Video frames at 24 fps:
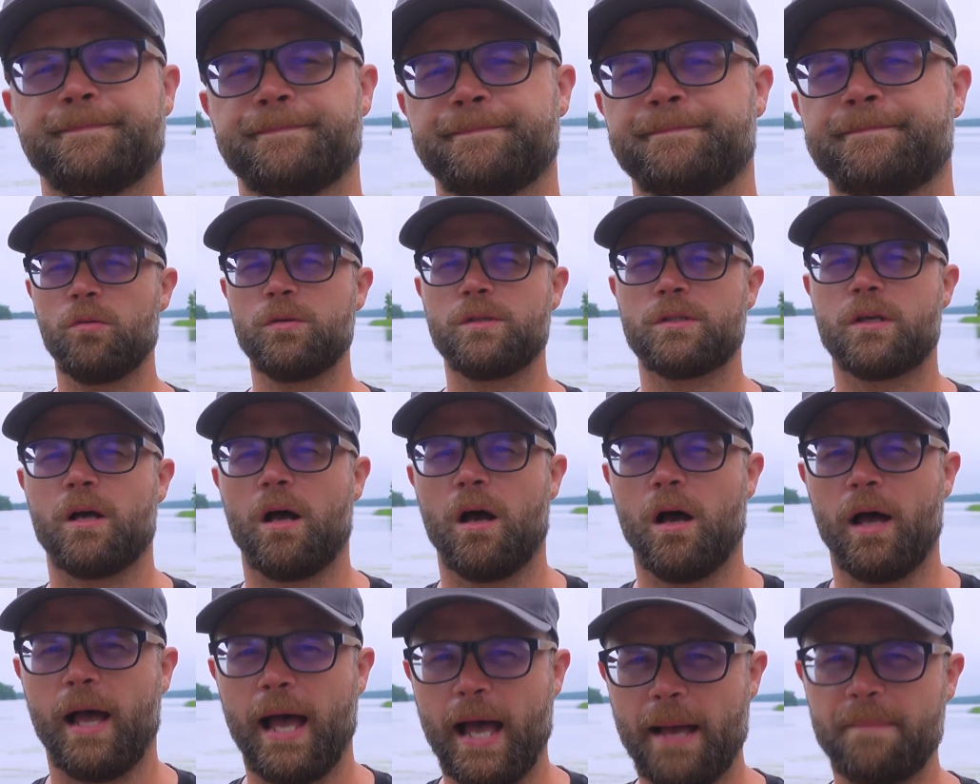Those
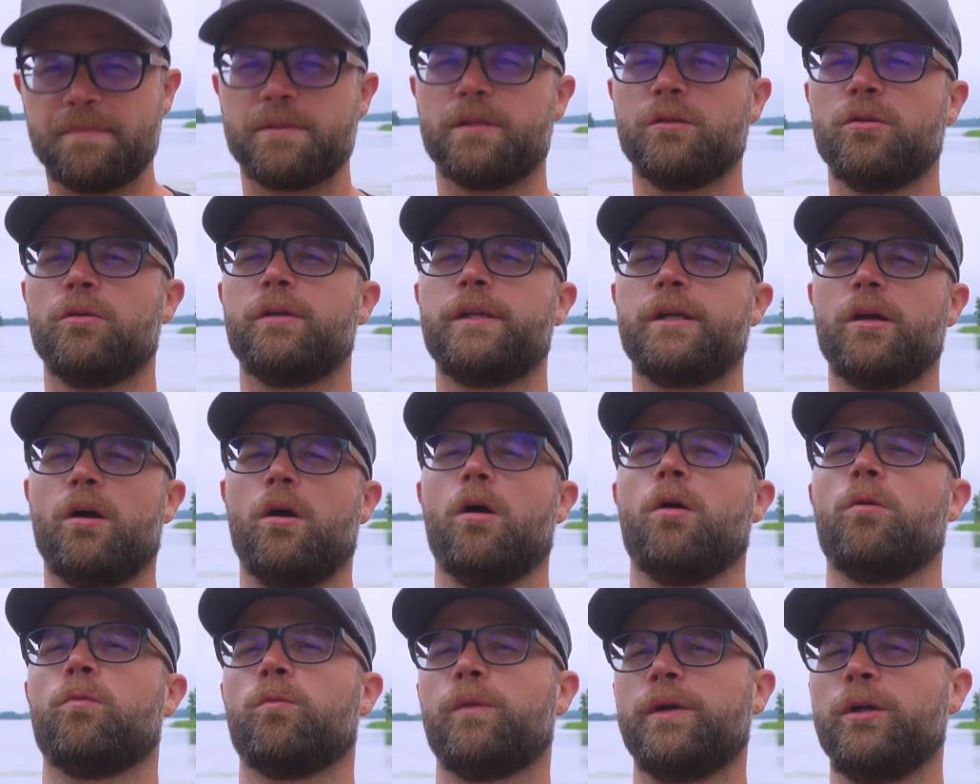absolutely
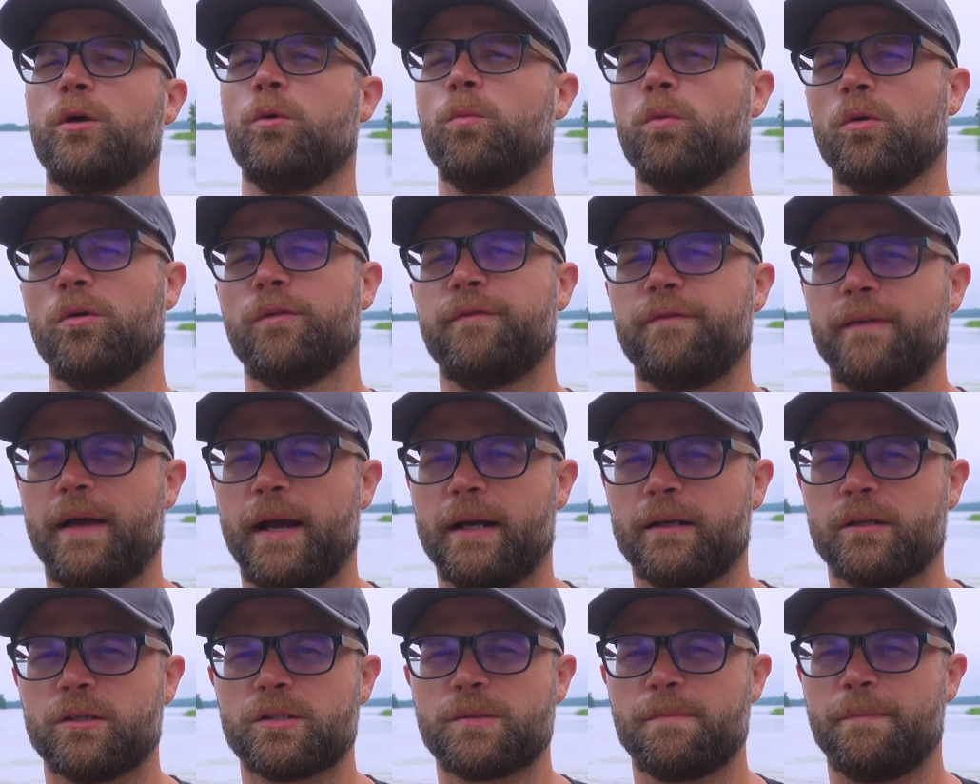are real world
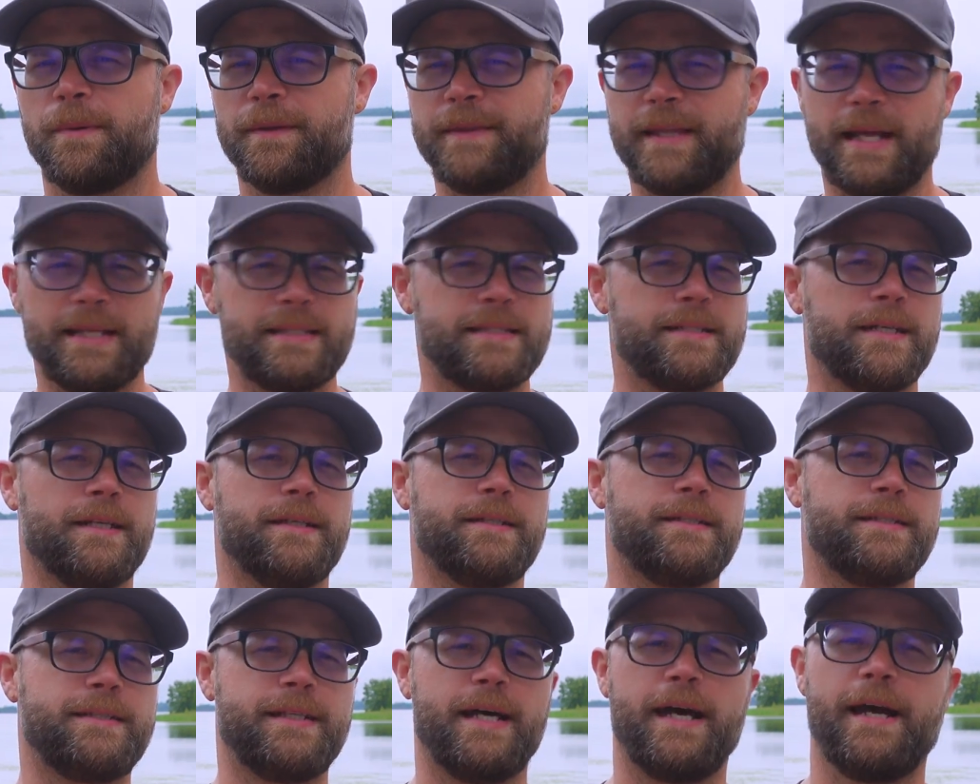factors, but that's an
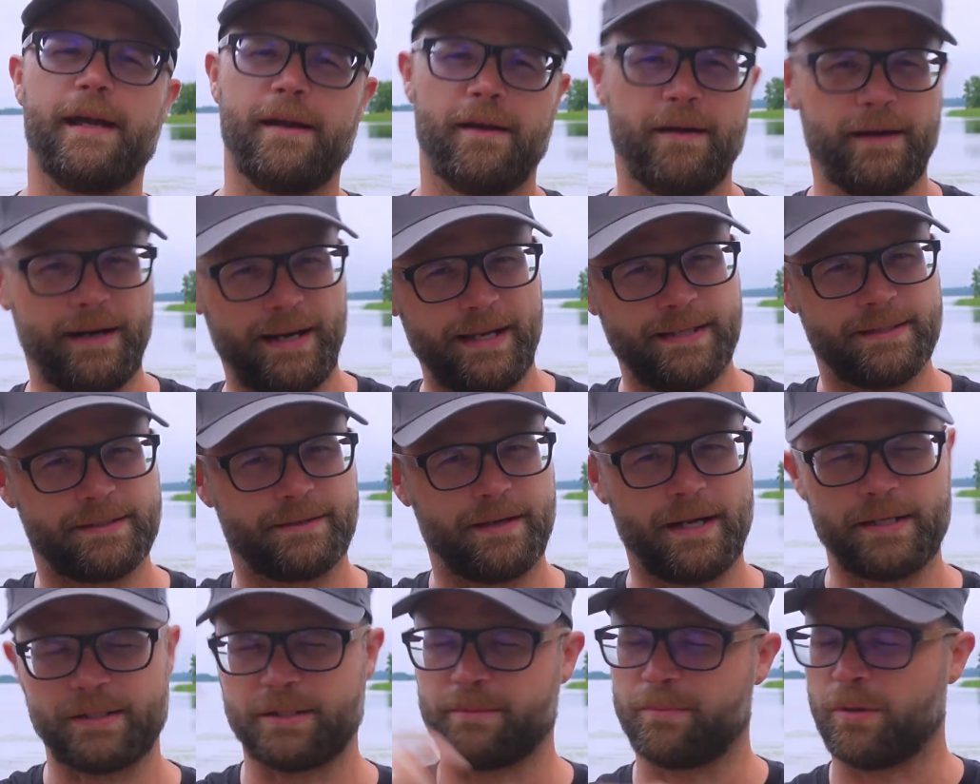entire head
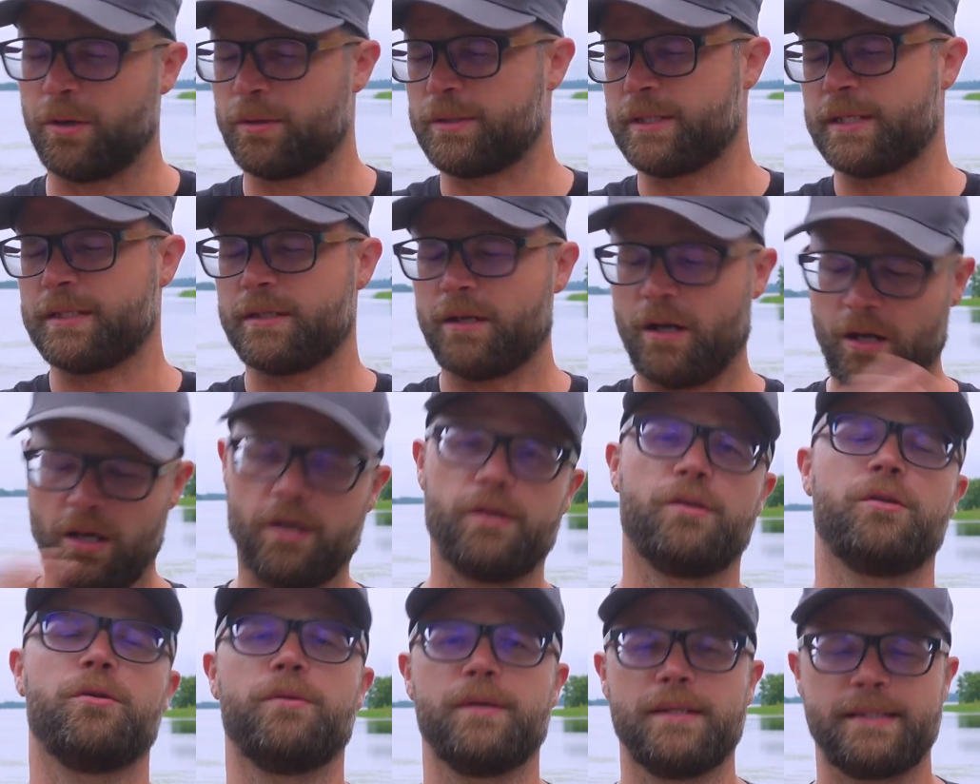scratching process
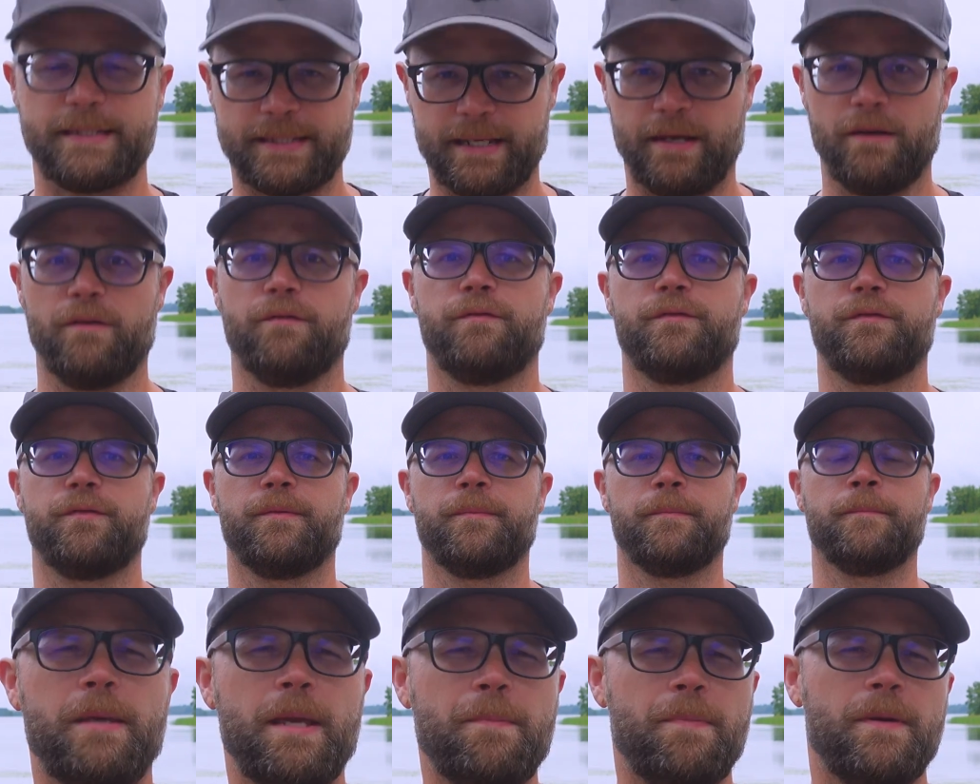onto itself.
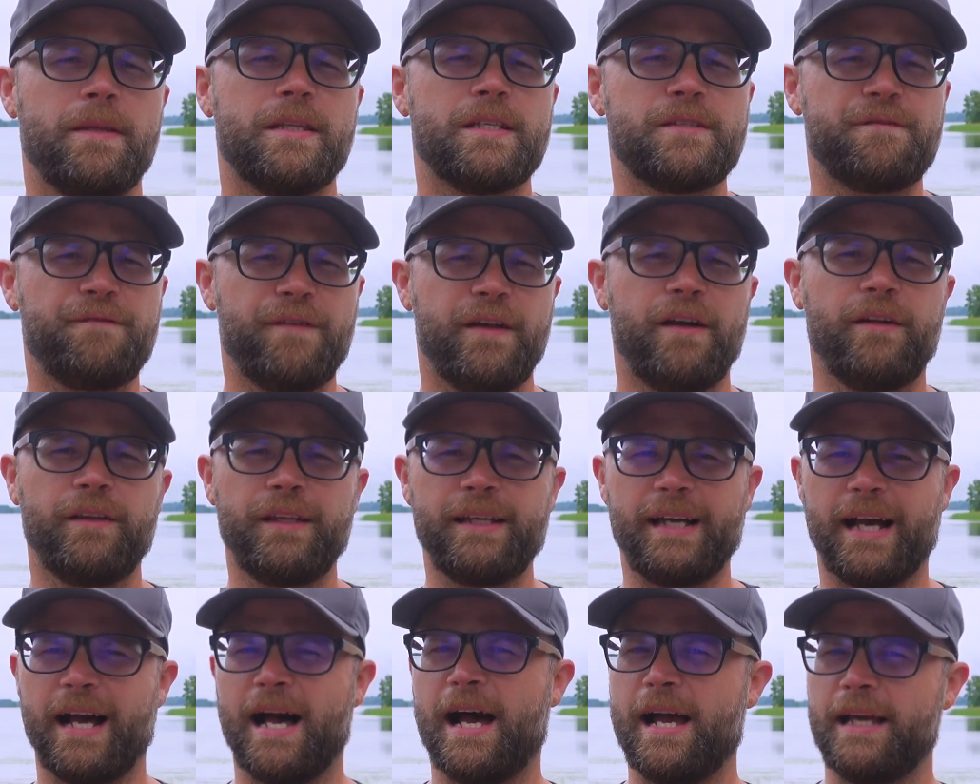I'm keeping this
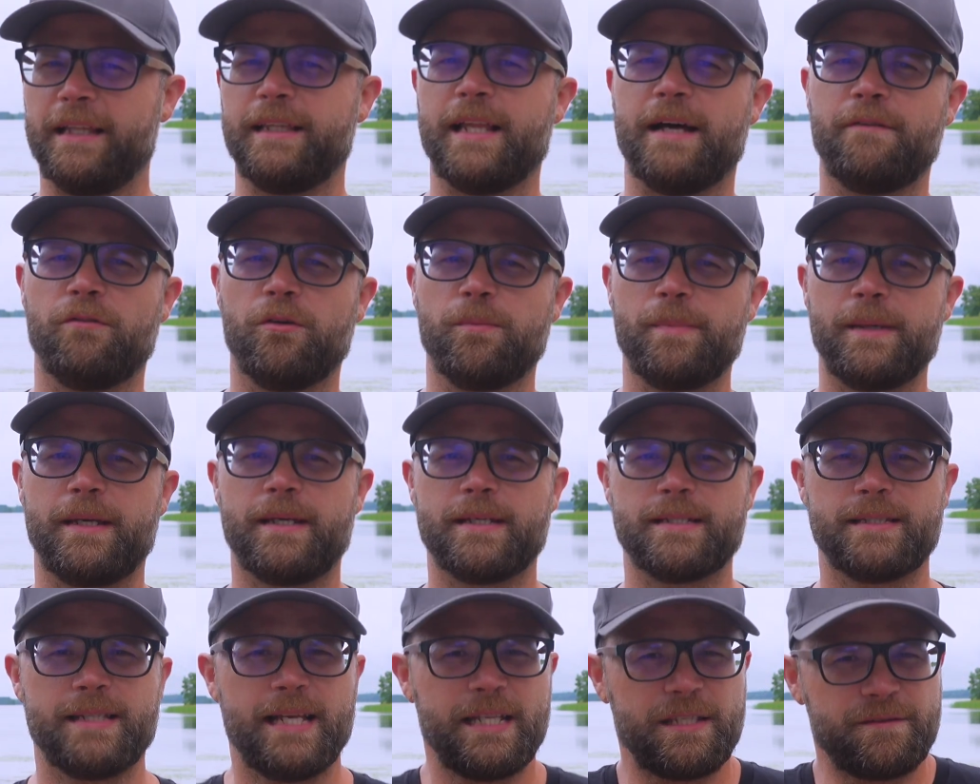fairly high level
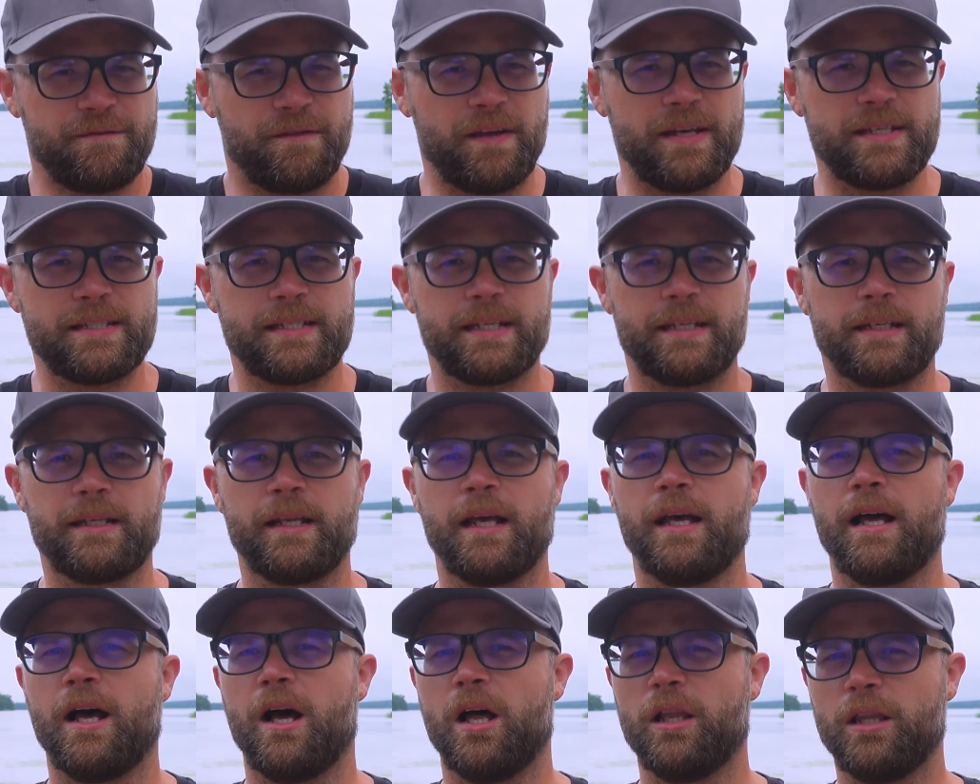because let's face it,
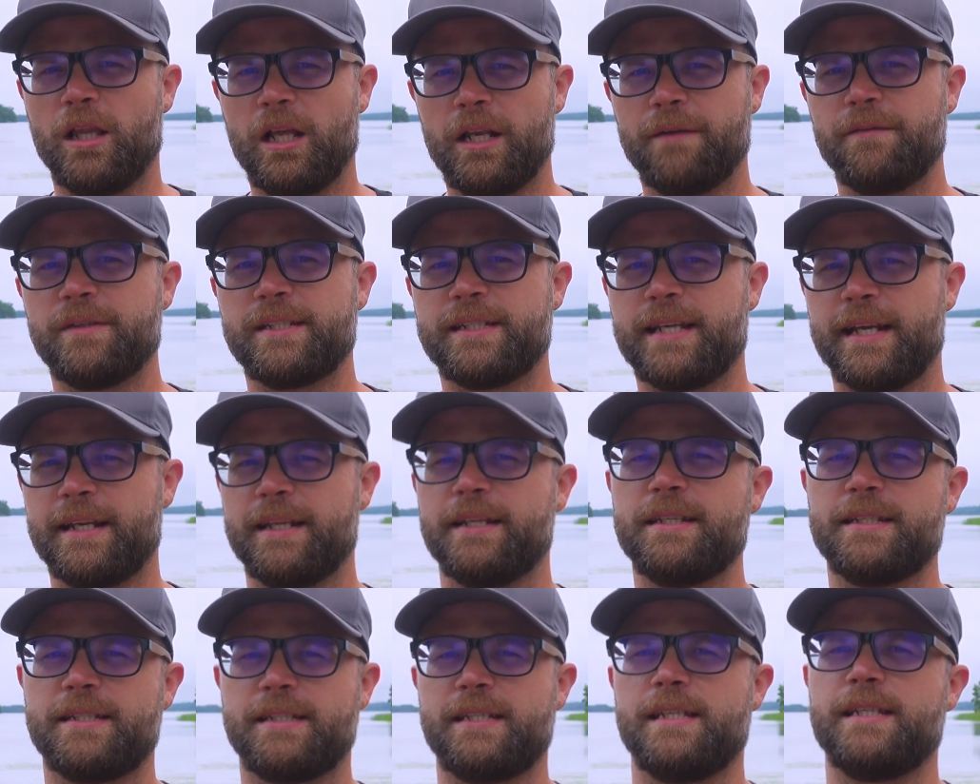a lot of us get
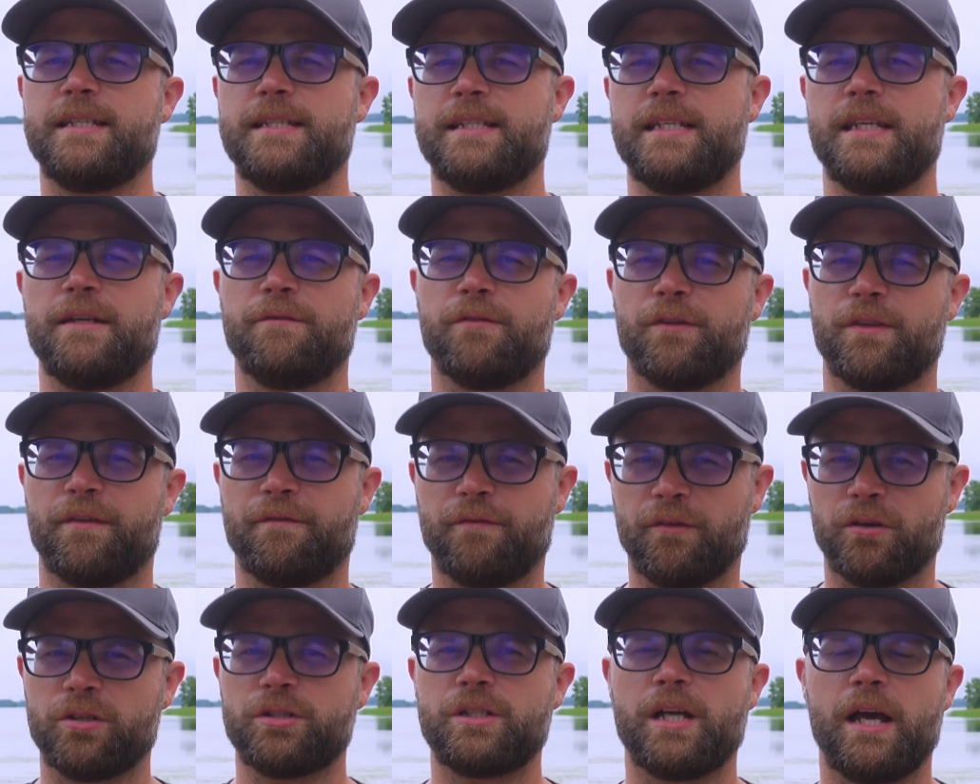into CNCing for the
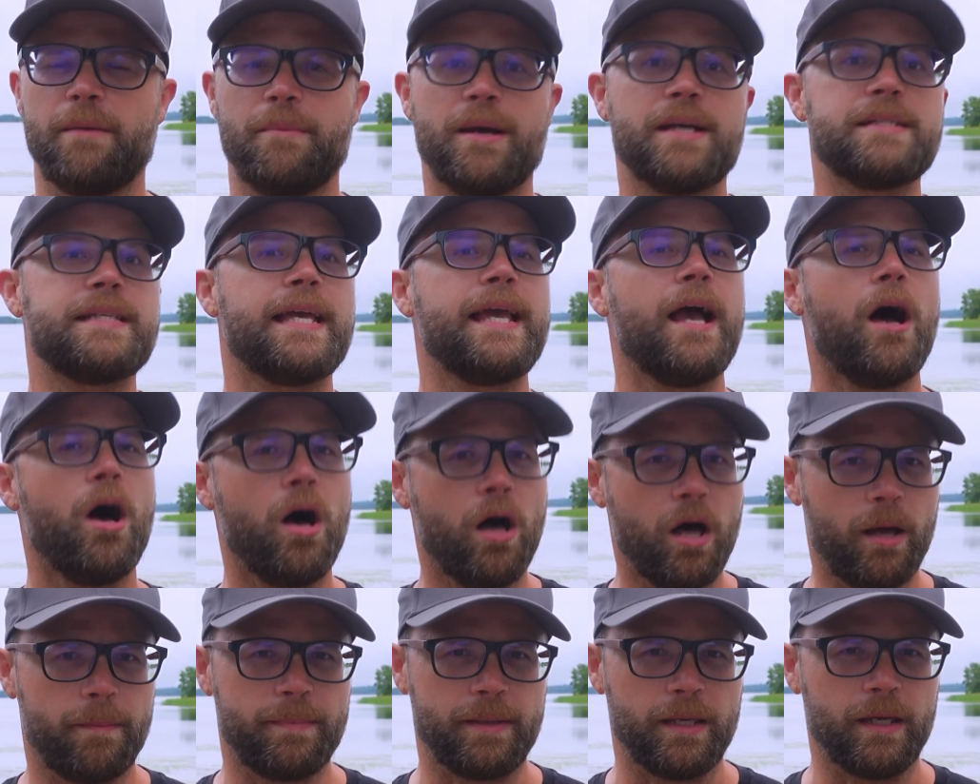first time as a
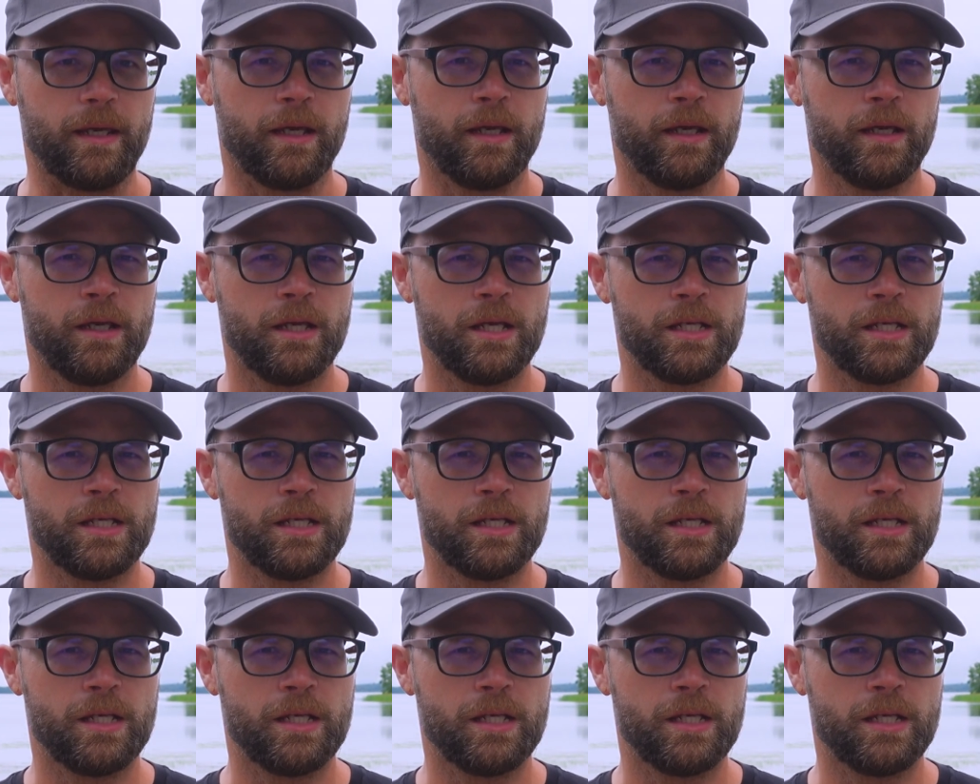hobby.